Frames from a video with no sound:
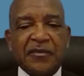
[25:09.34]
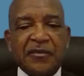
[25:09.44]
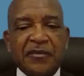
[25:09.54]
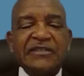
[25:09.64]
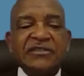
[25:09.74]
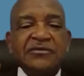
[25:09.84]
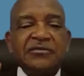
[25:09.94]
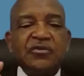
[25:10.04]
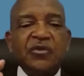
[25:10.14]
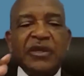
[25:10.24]
That
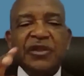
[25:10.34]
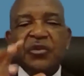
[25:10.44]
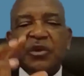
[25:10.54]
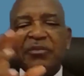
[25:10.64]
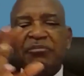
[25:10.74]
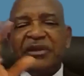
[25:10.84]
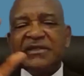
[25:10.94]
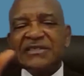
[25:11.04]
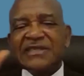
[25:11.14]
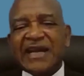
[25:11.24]
when you are
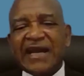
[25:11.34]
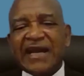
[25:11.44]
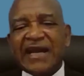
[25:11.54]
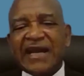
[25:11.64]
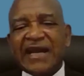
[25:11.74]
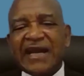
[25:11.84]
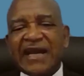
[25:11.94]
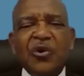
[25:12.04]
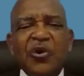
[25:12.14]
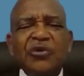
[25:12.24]
being scanned, it
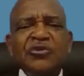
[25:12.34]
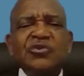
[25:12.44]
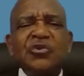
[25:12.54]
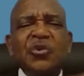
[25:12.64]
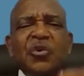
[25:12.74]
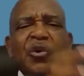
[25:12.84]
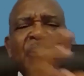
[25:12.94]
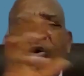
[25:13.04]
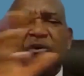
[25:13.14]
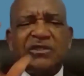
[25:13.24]
goes through
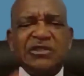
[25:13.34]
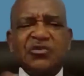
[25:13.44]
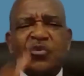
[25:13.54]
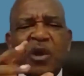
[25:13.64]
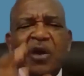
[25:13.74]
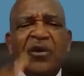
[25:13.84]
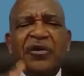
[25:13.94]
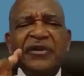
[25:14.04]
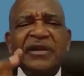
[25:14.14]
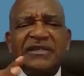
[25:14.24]
all these
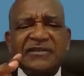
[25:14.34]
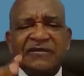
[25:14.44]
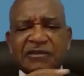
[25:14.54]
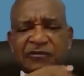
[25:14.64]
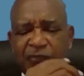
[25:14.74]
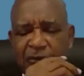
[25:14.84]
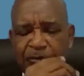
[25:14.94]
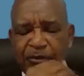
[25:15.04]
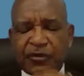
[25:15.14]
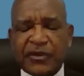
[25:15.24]
174
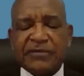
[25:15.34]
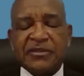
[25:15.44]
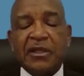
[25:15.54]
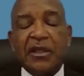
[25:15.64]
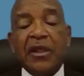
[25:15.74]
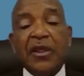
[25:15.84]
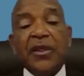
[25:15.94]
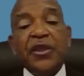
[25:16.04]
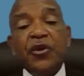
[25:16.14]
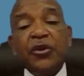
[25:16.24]
programs.
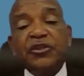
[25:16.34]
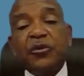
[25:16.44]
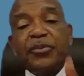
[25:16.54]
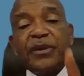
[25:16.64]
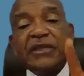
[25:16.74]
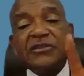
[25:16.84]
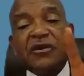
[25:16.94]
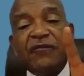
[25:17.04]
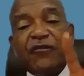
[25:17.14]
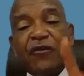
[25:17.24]
It operates
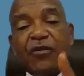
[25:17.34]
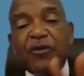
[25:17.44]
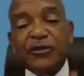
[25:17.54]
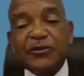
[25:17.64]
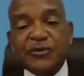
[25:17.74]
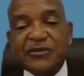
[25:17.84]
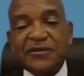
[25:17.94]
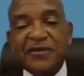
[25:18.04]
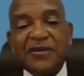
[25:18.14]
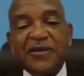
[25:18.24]
on 4 modules.
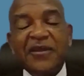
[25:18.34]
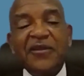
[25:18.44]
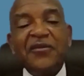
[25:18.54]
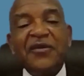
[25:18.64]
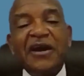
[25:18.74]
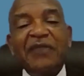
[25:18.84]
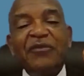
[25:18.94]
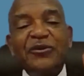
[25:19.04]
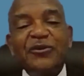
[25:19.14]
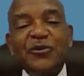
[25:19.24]
You have
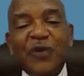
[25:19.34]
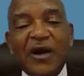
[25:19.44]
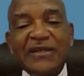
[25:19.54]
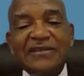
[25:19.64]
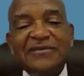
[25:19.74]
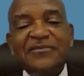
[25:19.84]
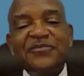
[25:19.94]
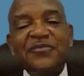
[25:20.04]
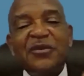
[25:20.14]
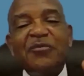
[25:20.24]
module 1,
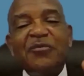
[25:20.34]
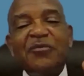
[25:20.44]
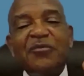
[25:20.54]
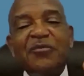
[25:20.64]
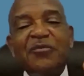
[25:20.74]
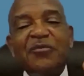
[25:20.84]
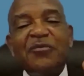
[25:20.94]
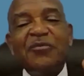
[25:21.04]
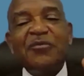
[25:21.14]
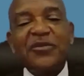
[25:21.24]
module
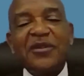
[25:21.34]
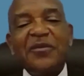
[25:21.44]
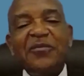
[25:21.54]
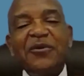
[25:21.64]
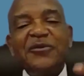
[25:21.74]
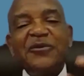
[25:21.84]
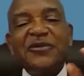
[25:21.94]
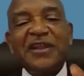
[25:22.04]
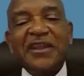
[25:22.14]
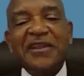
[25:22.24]
2,
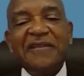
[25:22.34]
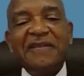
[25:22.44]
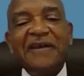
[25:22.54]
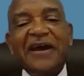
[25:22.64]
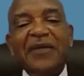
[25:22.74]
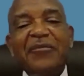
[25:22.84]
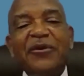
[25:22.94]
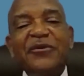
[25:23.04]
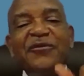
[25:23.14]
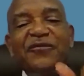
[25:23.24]
module 3, and
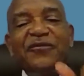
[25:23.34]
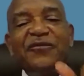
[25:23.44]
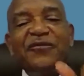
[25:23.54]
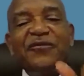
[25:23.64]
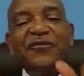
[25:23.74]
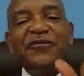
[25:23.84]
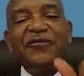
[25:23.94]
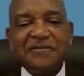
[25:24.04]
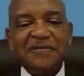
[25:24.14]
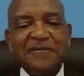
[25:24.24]
module 4.
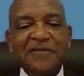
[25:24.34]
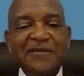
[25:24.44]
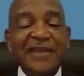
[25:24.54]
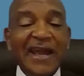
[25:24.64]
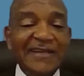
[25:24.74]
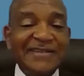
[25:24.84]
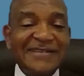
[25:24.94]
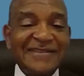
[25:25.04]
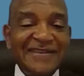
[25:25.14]
Thanks,